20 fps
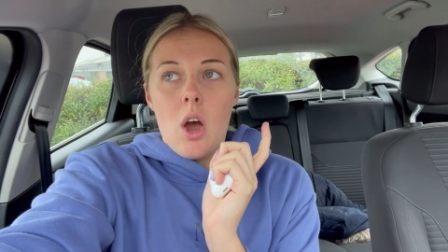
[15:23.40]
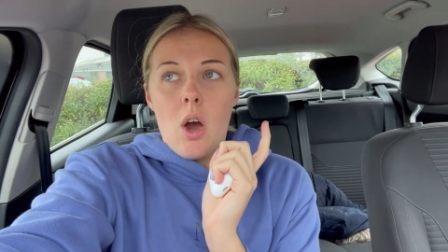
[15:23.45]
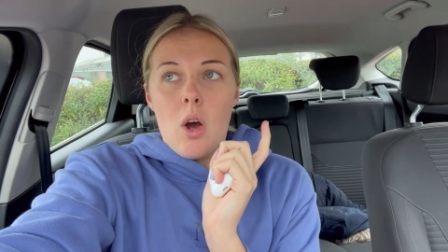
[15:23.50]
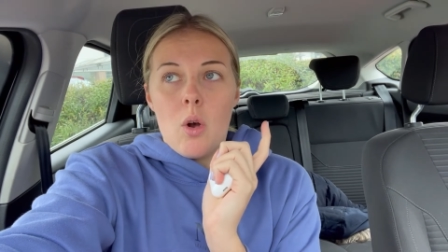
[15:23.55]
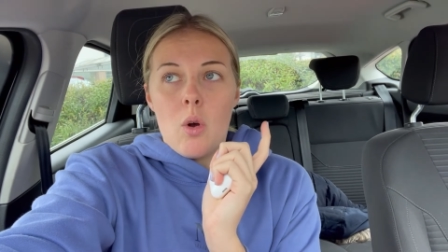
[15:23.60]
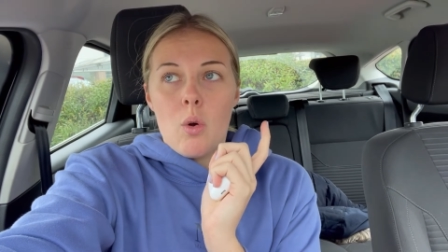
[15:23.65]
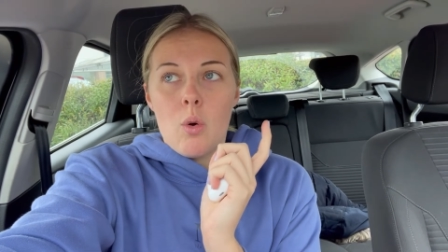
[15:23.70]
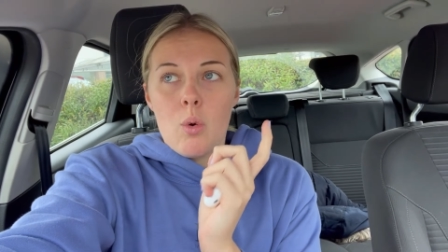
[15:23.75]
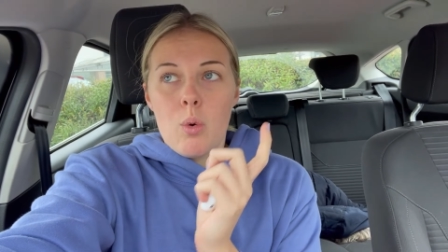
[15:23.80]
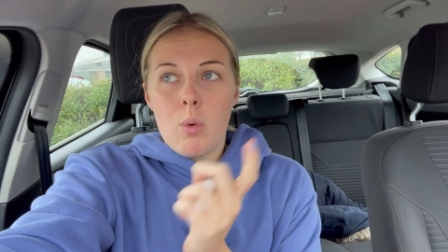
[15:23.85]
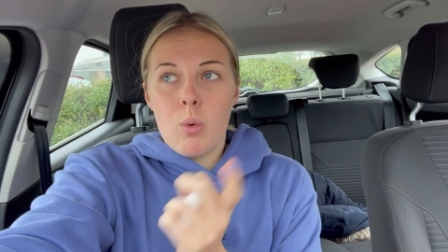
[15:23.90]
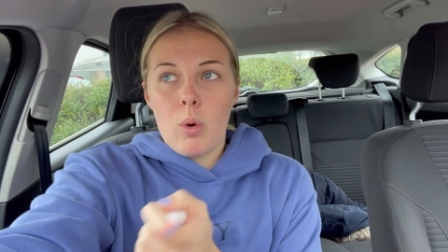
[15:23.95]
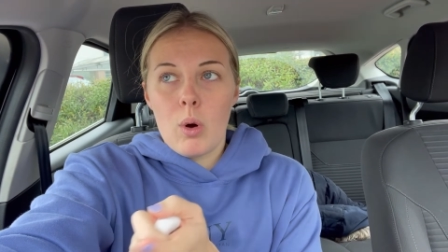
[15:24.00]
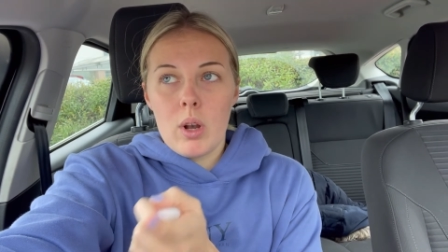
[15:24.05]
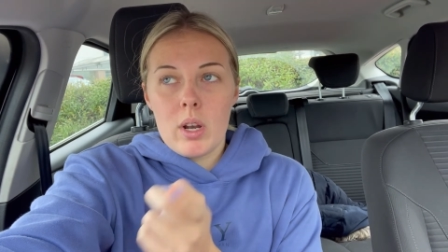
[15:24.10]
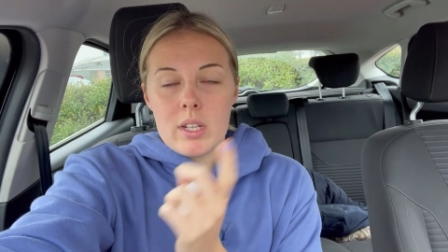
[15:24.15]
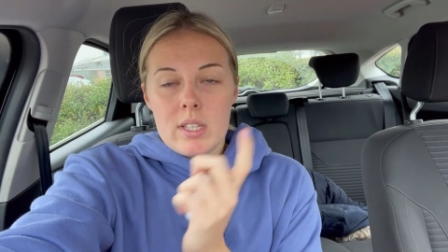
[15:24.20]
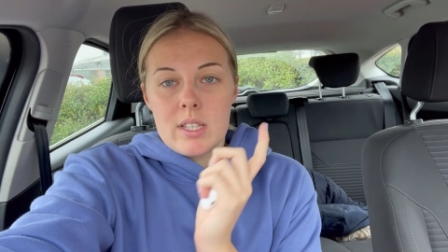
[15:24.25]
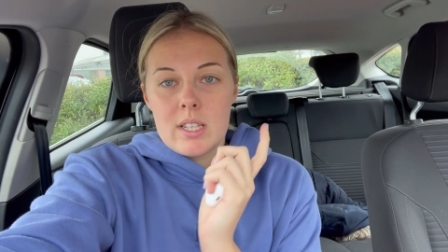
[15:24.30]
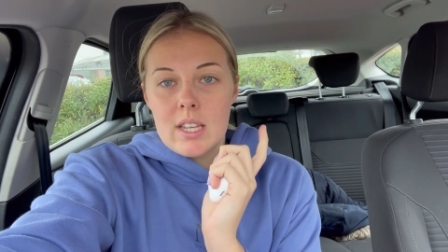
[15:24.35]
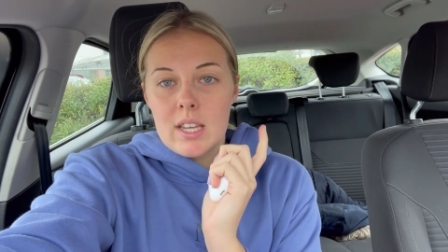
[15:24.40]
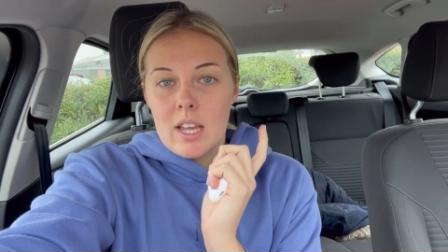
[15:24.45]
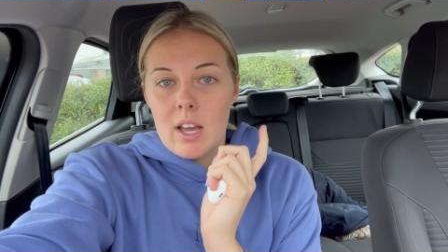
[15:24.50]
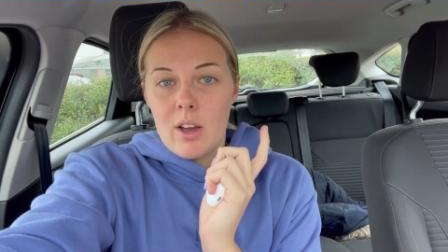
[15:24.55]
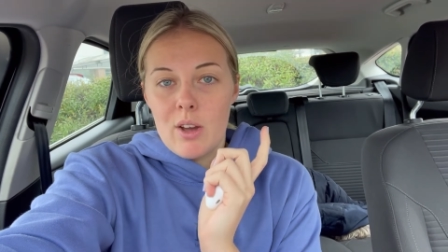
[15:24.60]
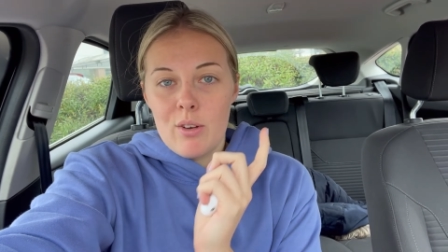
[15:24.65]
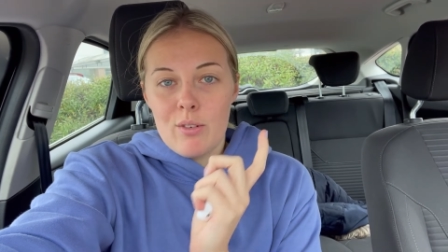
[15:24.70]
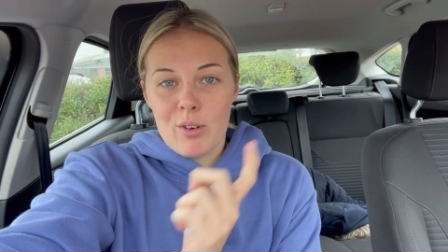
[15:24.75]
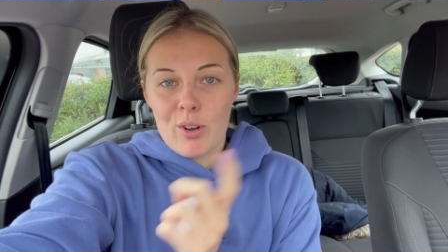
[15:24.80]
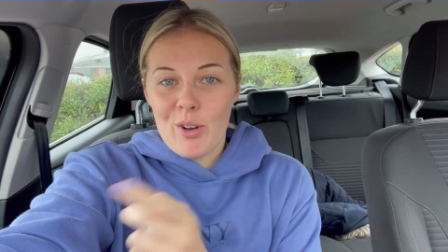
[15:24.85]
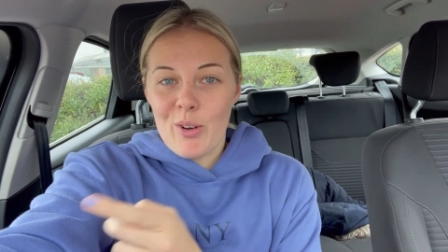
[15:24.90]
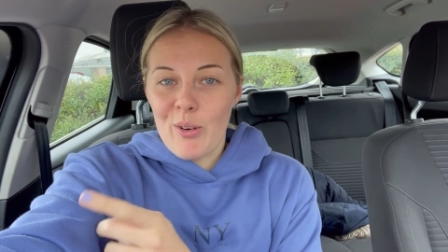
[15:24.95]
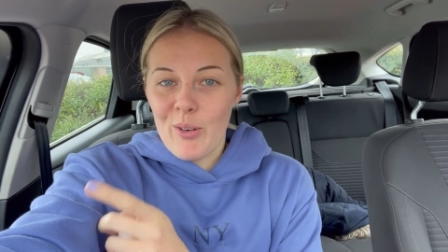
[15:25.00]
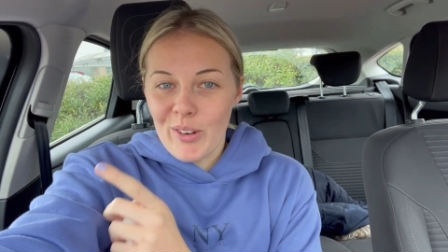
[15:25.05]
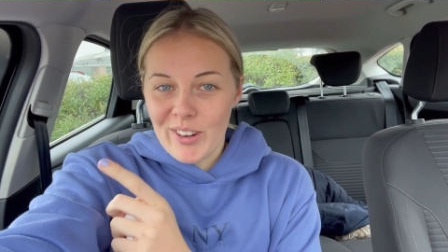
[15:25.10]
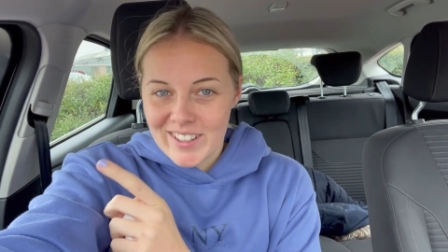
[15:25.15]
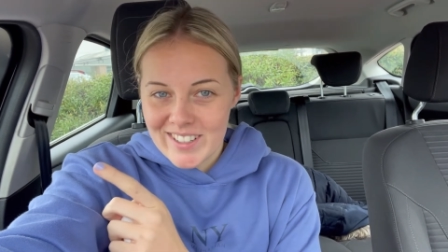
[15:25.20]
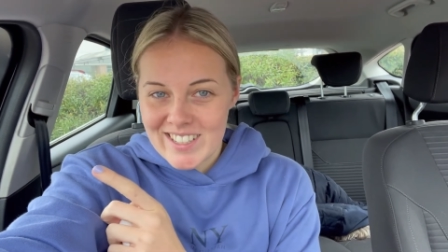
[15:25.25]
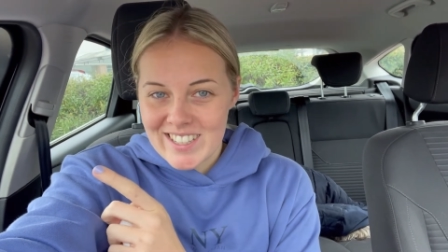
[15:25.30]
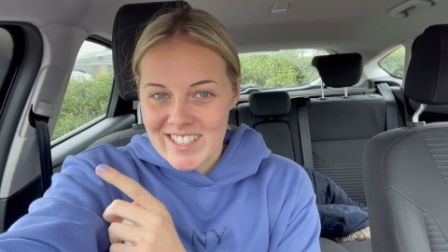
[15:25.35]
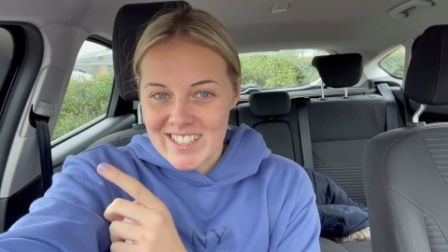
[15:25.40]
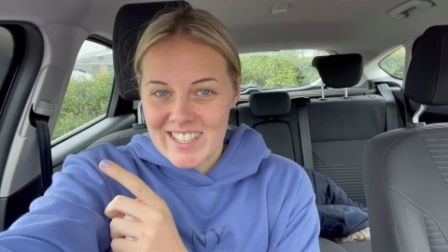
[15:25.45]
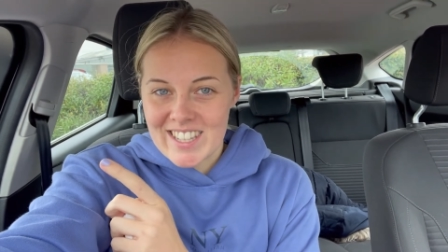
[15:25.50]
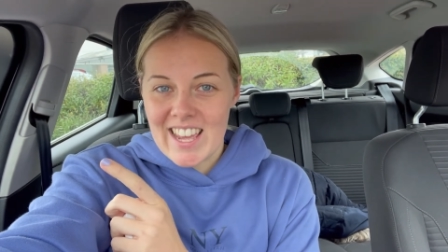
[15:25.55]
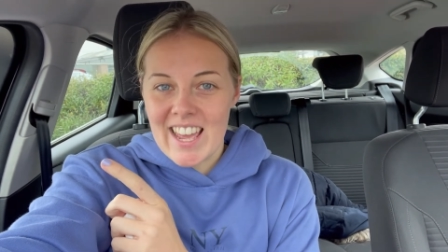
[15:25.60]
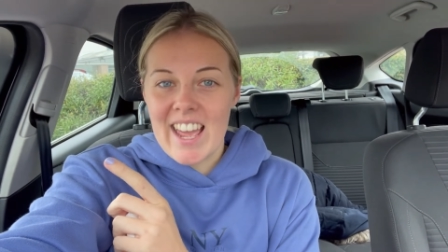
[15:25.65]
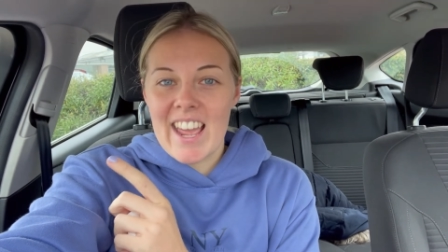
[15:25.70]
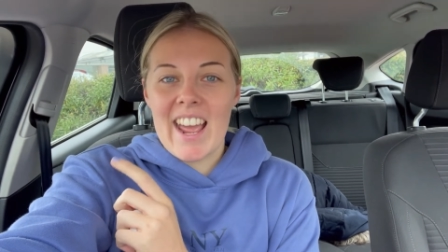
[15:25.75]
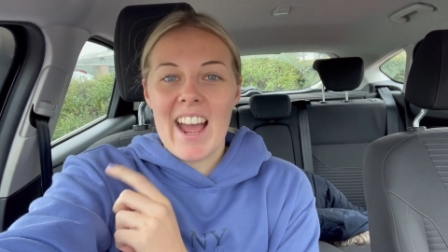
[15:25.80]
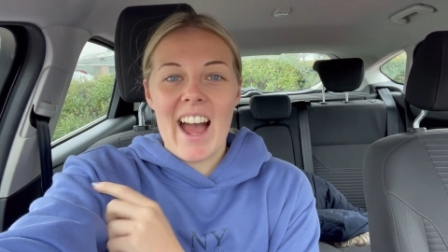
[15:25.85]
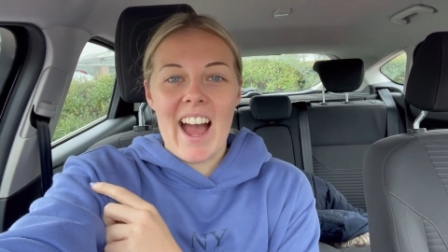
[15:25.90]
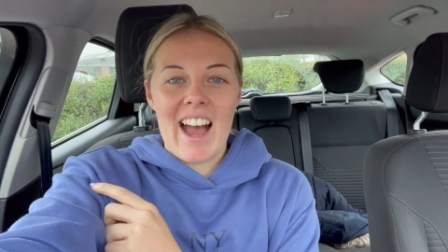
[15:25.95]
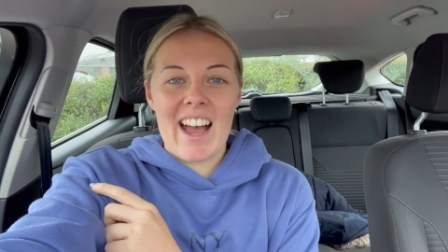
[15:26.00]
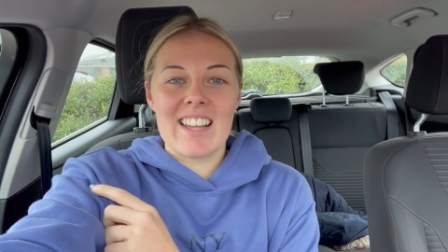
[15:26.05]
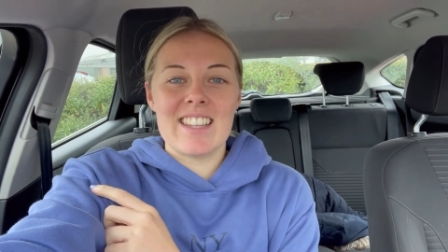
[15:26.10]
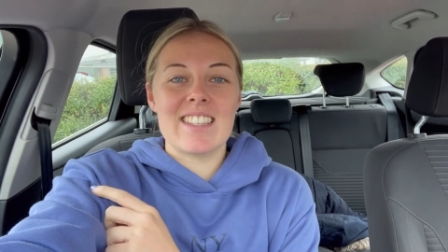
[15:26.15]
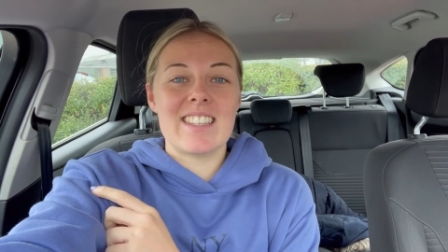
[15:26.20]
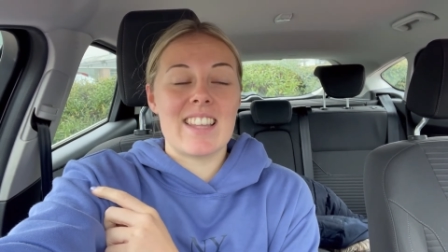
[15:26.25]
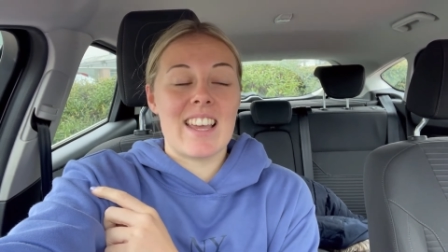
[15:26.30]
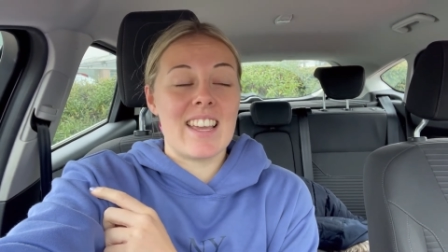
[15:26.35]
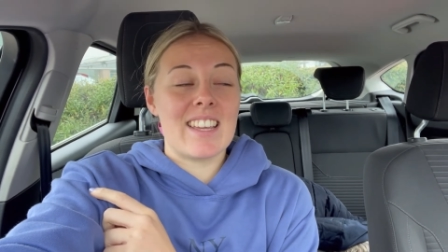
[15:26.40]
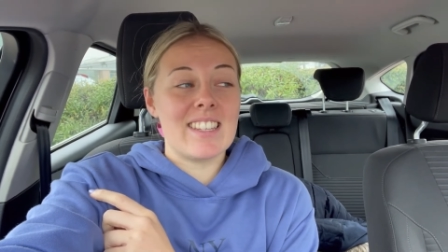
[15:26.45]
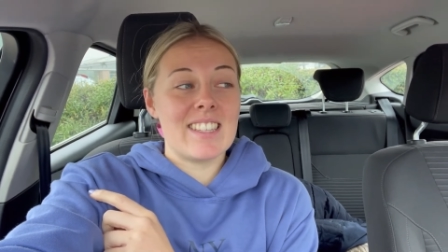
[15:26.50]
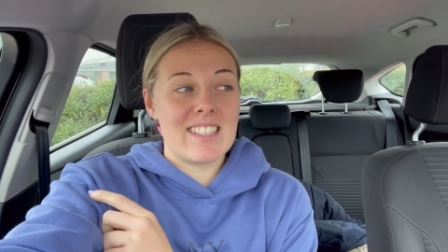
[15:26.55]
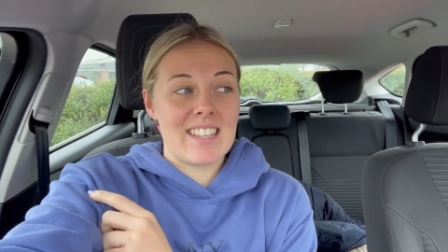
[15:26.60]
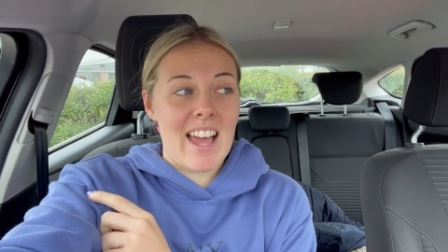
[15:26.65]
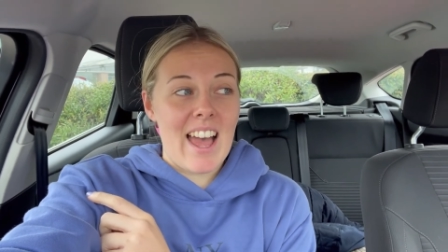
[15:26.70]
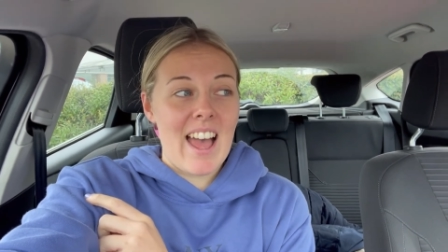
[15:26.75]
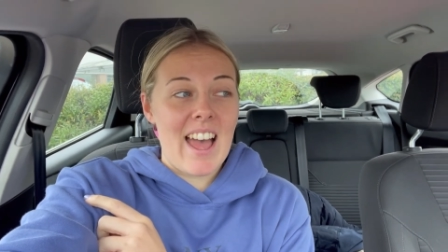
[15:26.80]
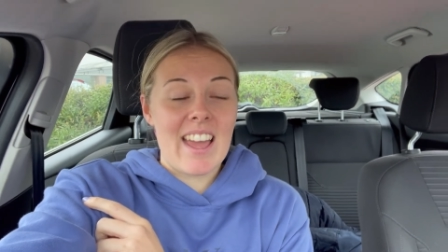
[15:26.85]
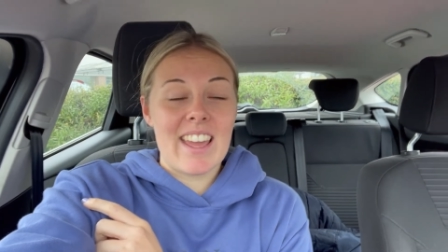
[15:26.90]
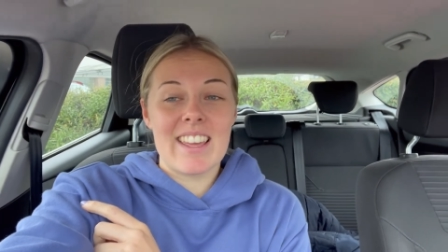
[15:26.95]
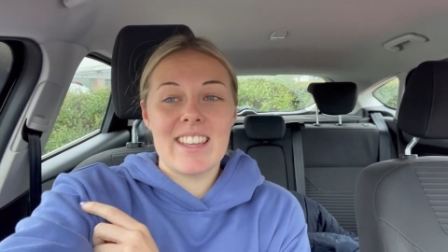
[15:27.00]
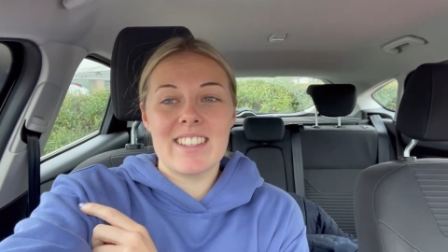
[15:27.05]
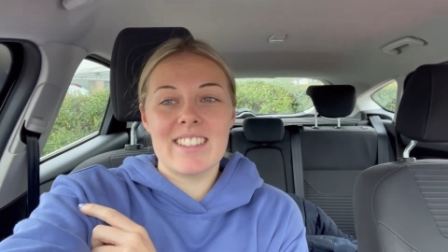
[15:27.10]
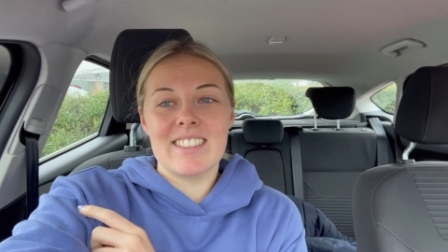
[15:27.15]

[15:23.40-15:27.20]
Quality over quantity, as they say.